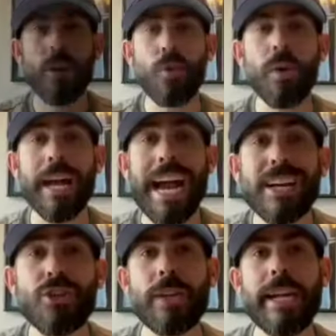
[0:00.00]
When I
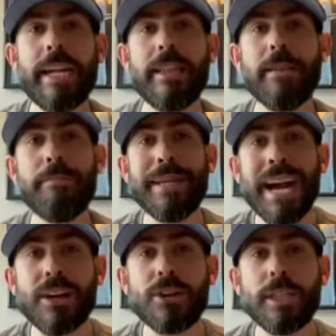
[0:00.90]
created the
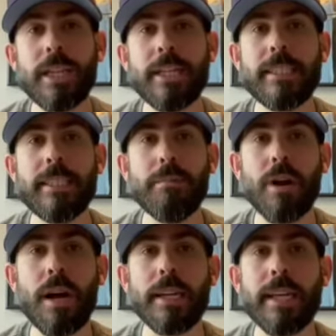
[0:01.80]
Bianco Celesti
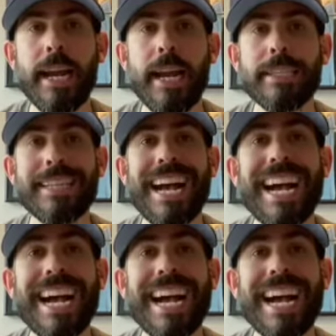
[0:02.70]
broadcast,